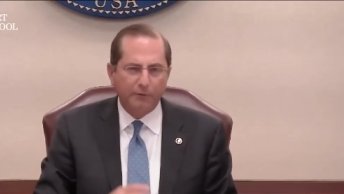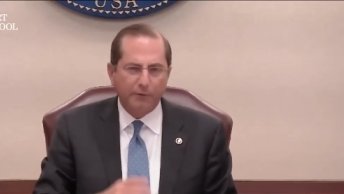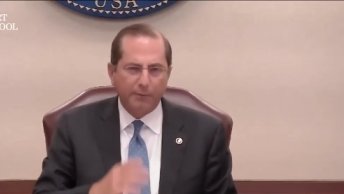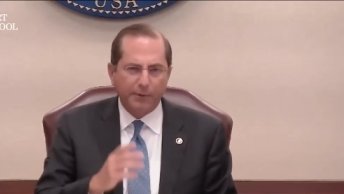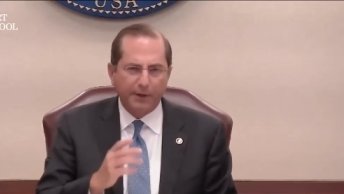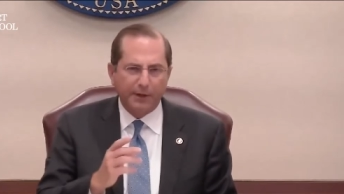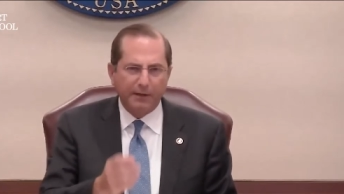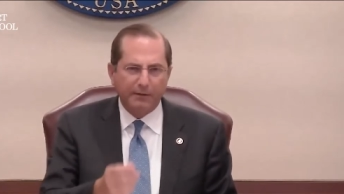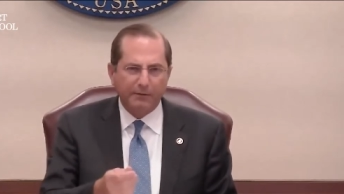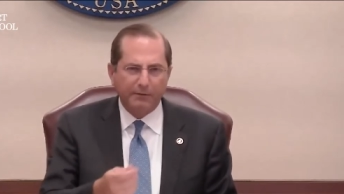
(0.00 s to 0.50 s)

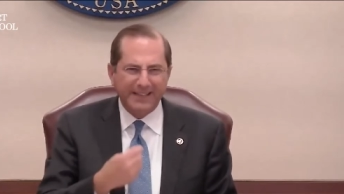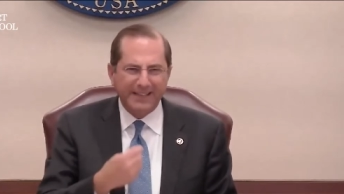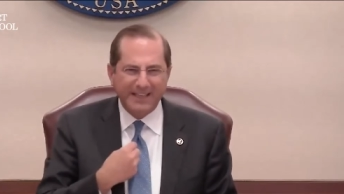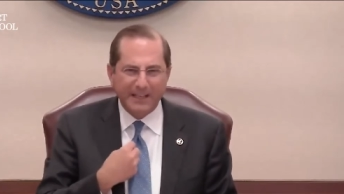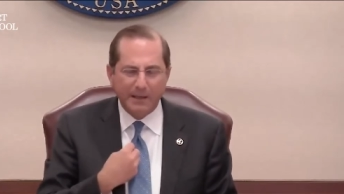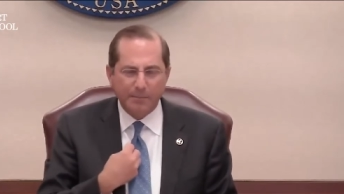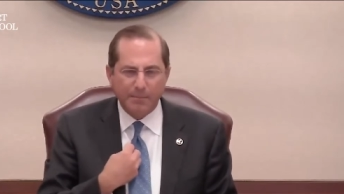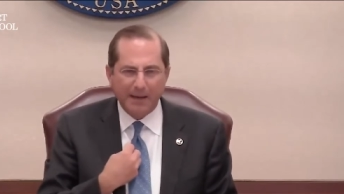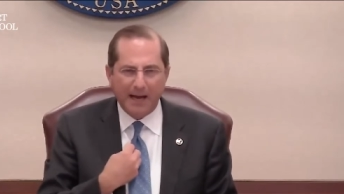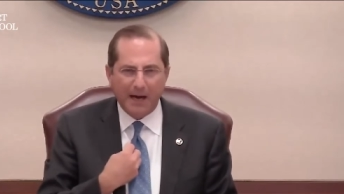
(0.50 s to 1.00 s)
from the
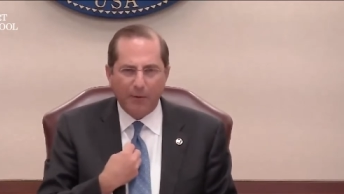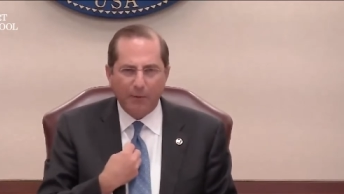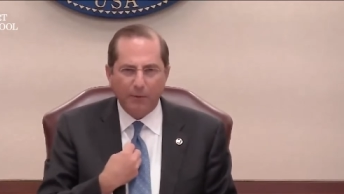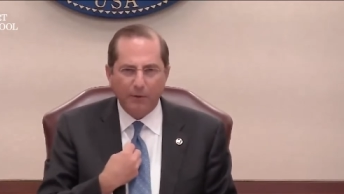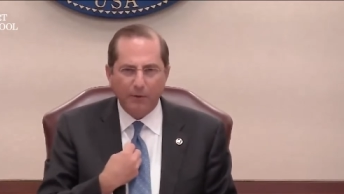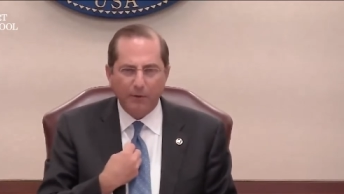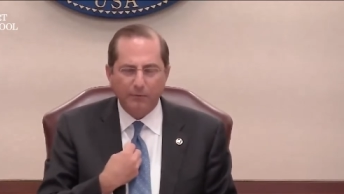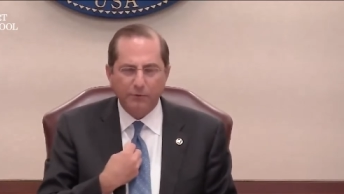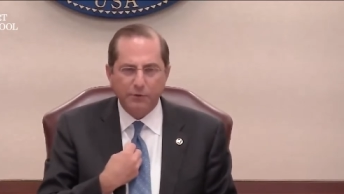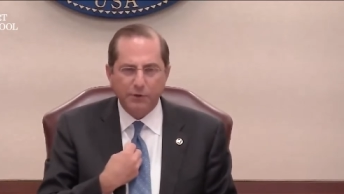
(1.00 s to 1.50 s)
convening
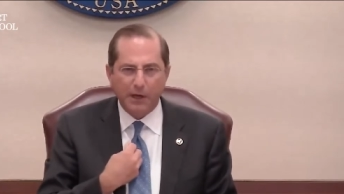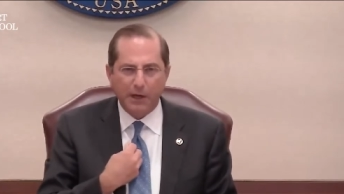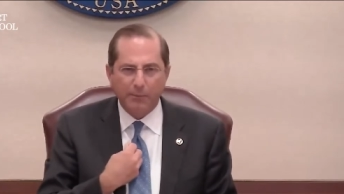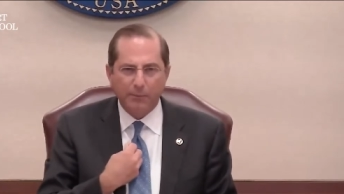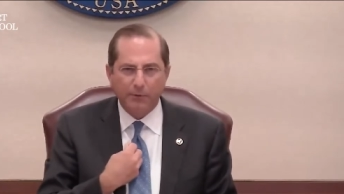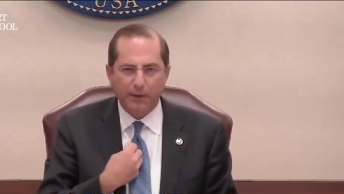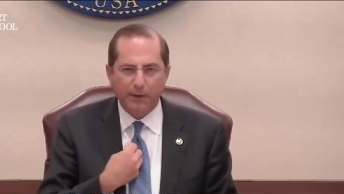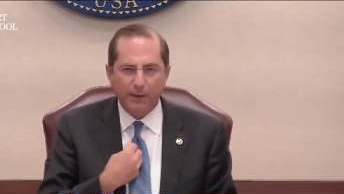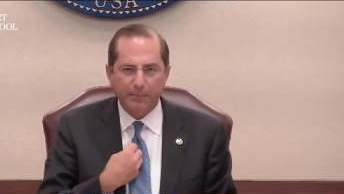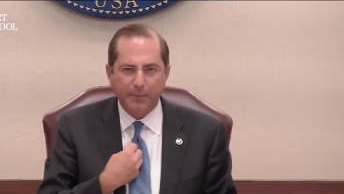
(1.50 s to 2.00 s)
power of
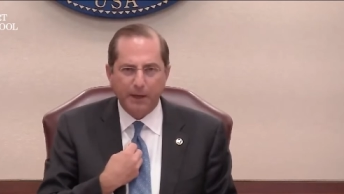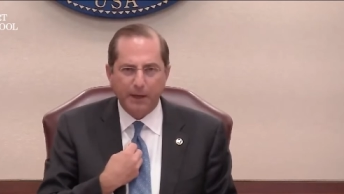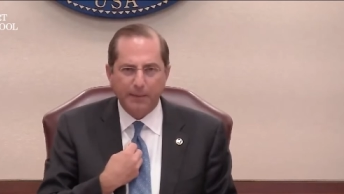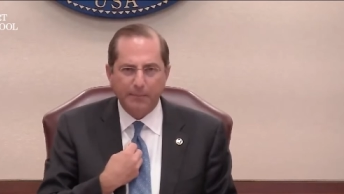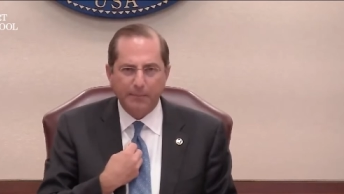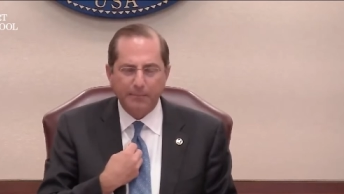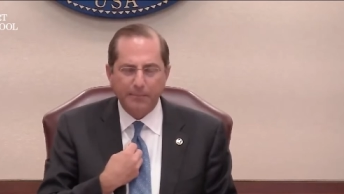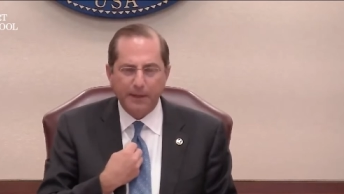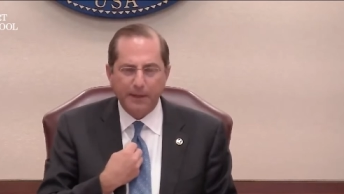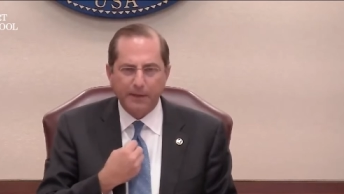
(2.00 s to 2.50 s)
jobs like
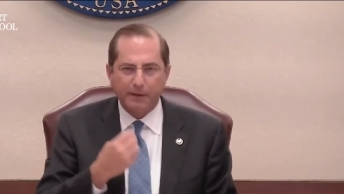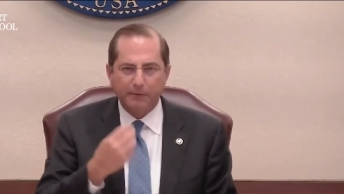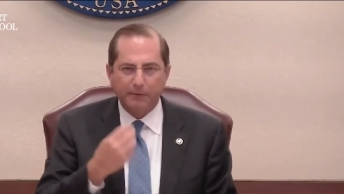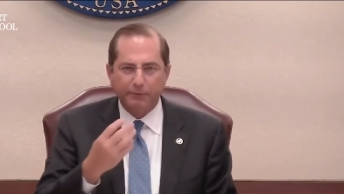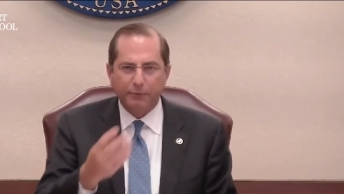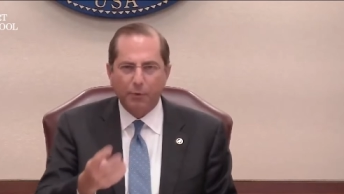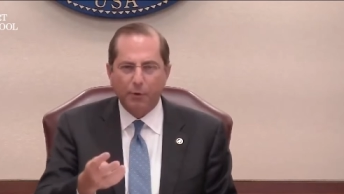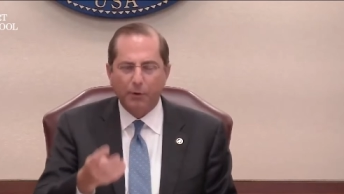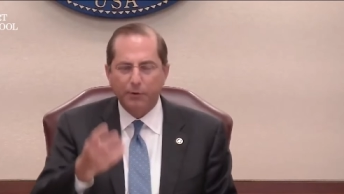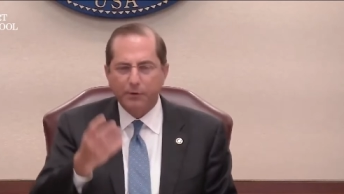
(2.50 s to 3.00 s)
mine. And then
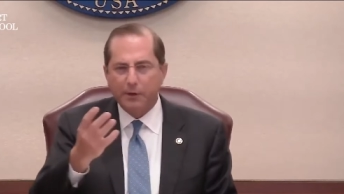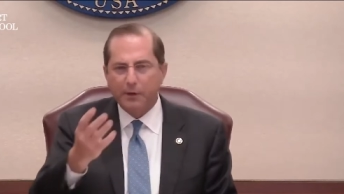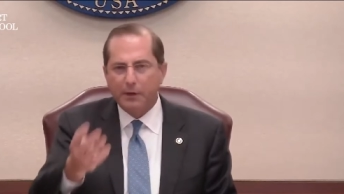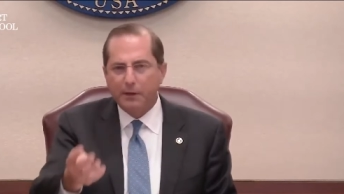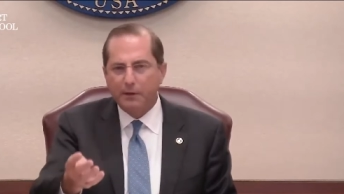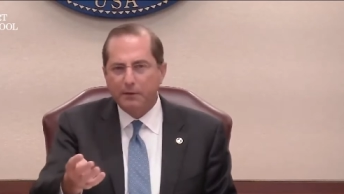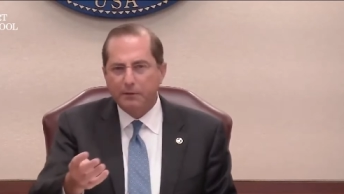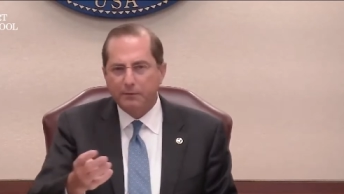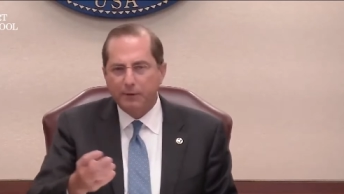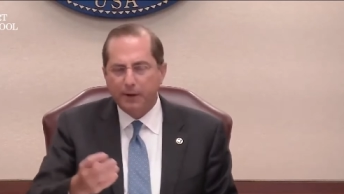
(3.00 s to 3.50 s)
fourth,
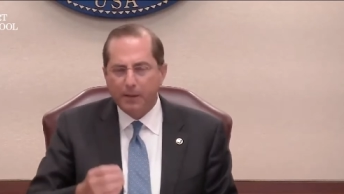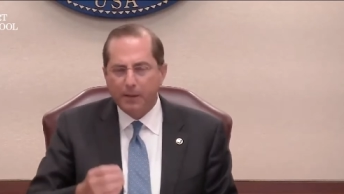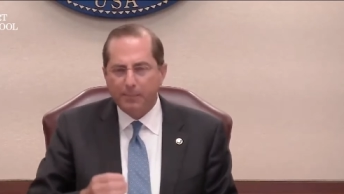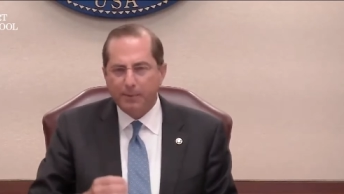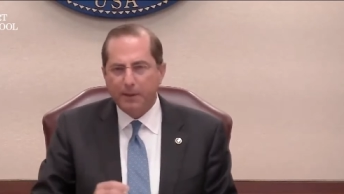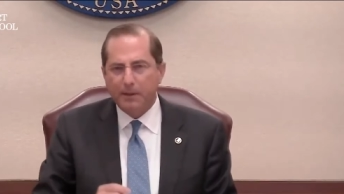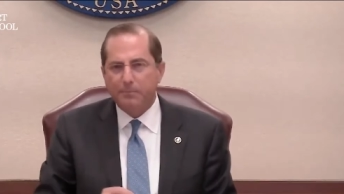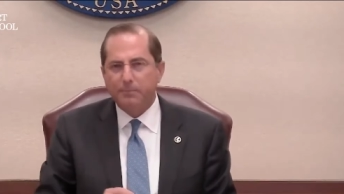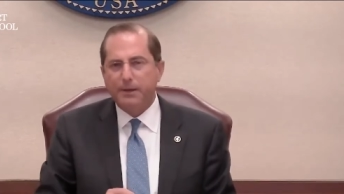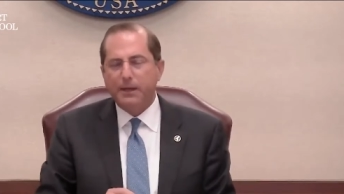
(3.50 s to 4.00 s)

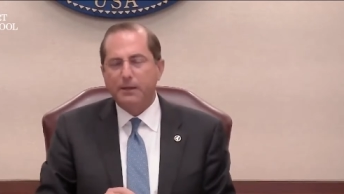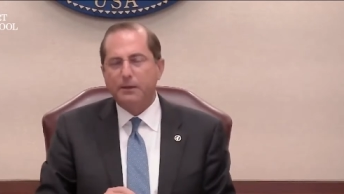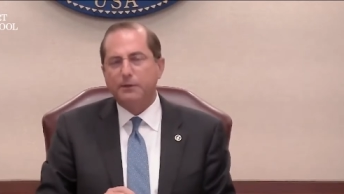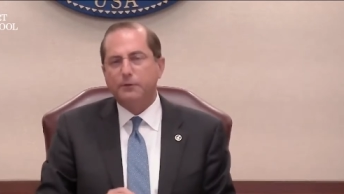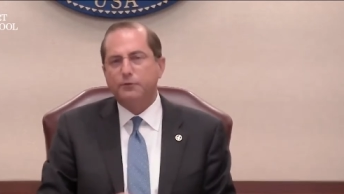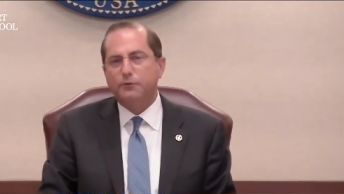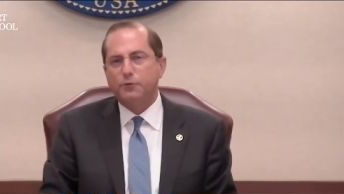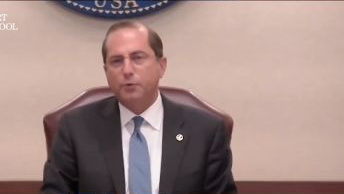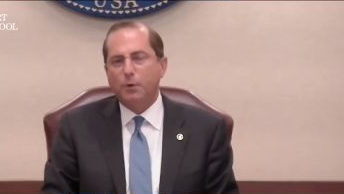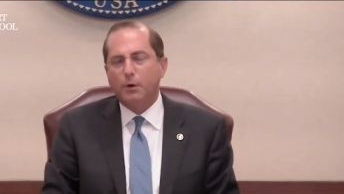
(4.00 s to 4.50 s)
develop a
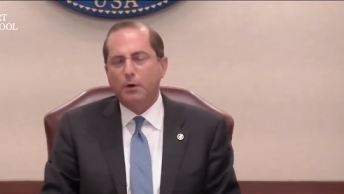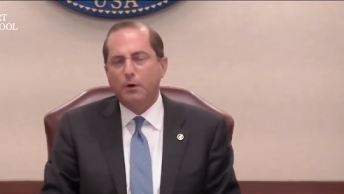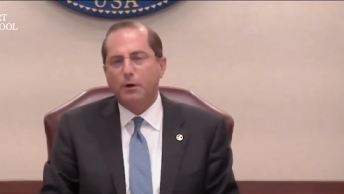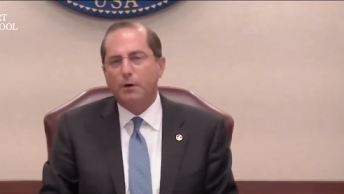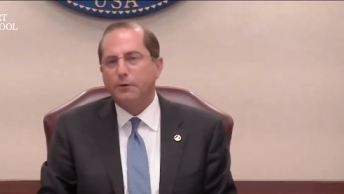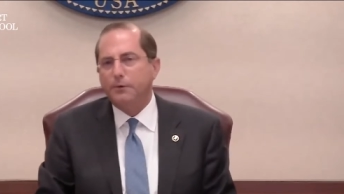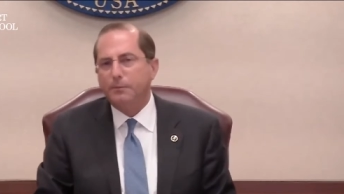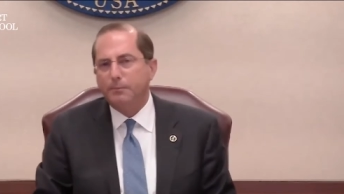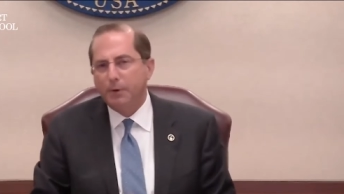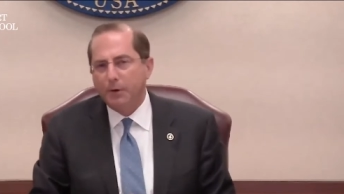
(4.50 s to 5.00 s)
compelling
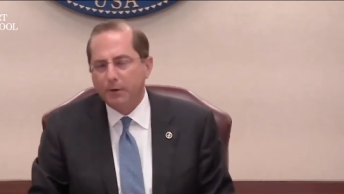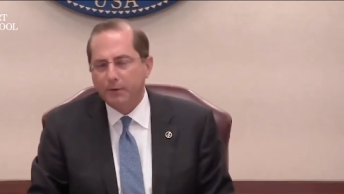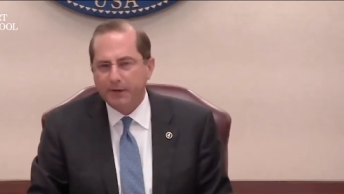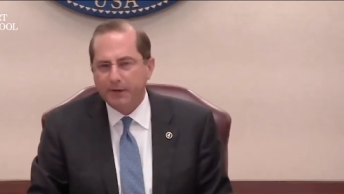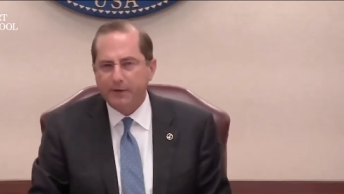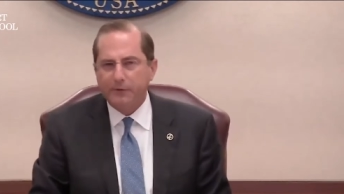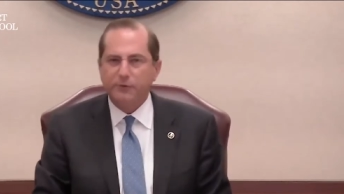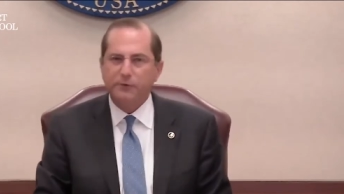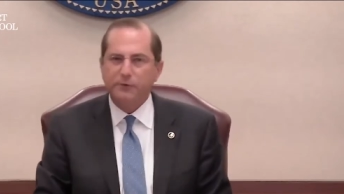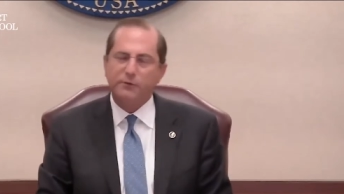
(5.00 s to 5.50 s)
scorecard that
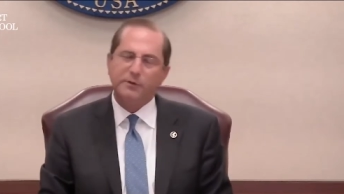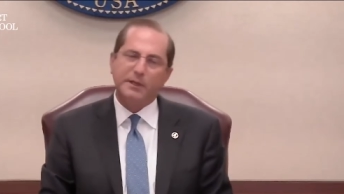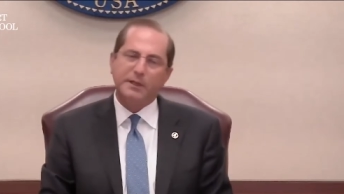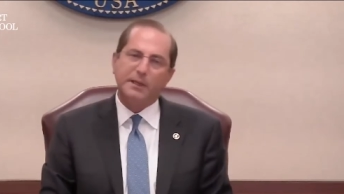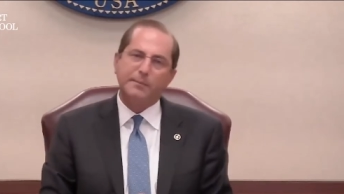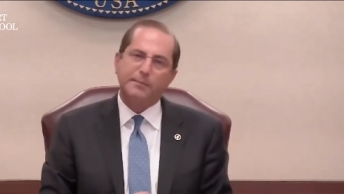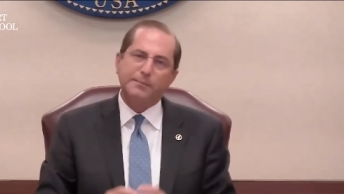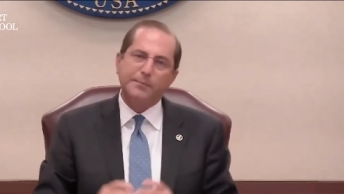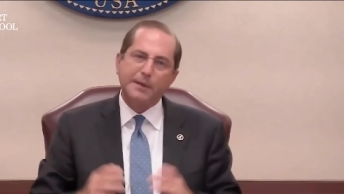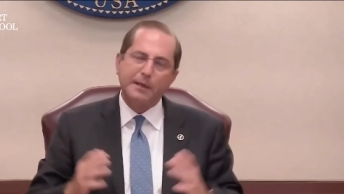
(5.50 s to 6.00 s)
motivates the
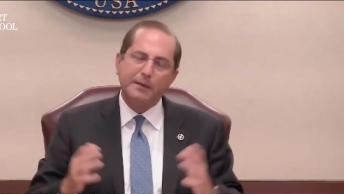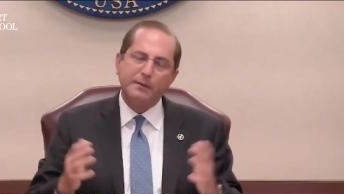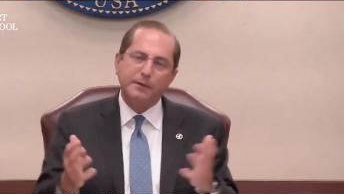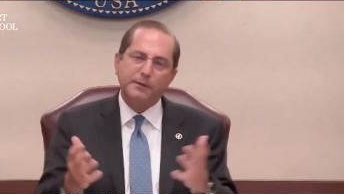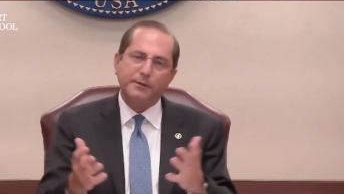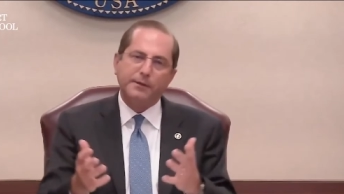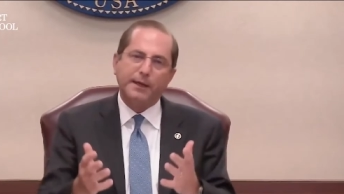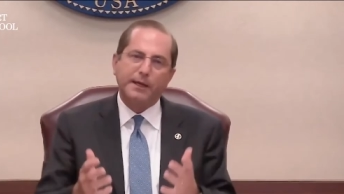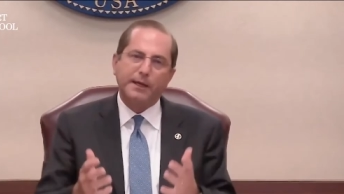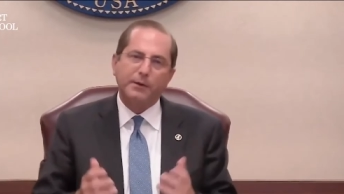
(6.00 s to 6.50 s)
team
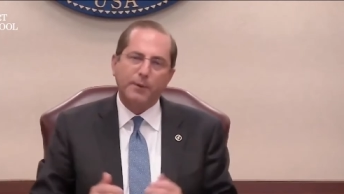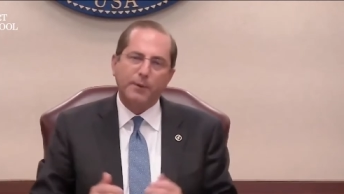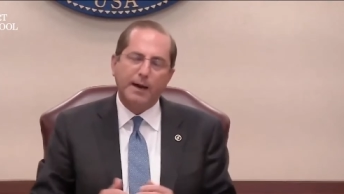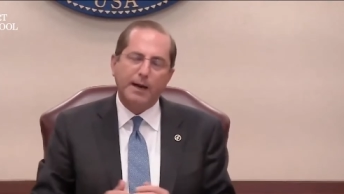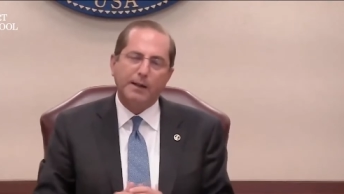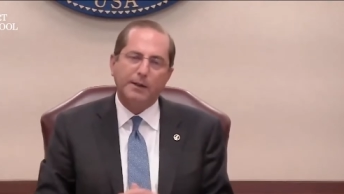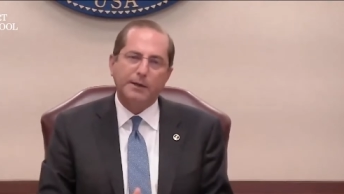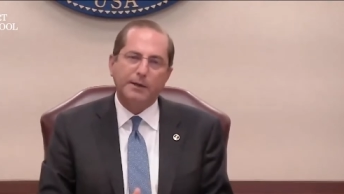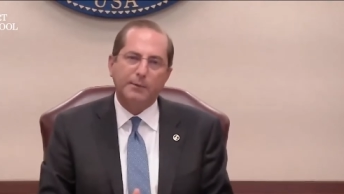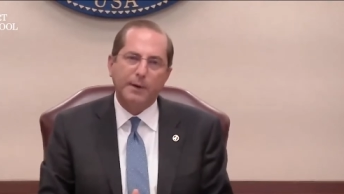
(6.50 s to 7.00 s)
that they can
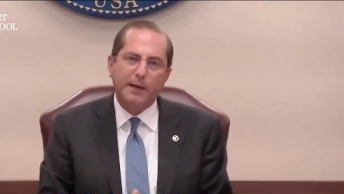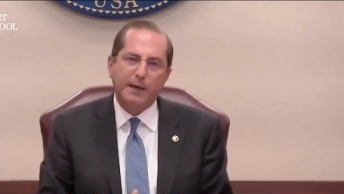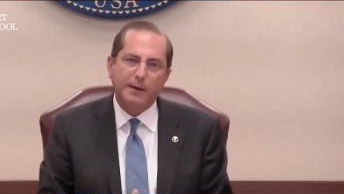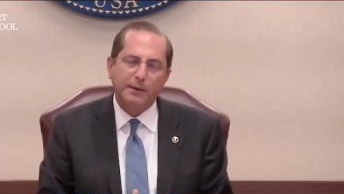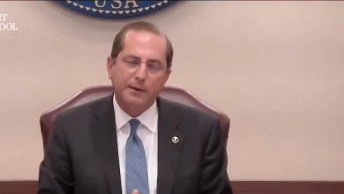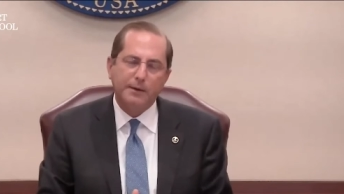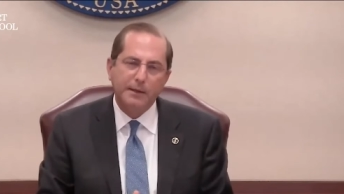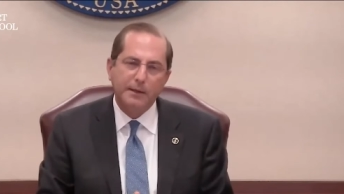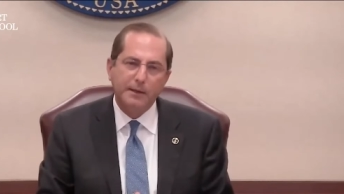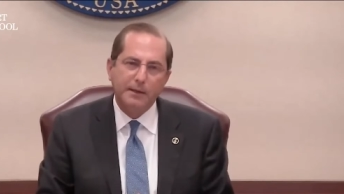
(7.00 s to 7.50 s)
rally
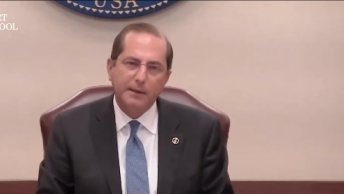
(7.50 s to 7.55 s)
around.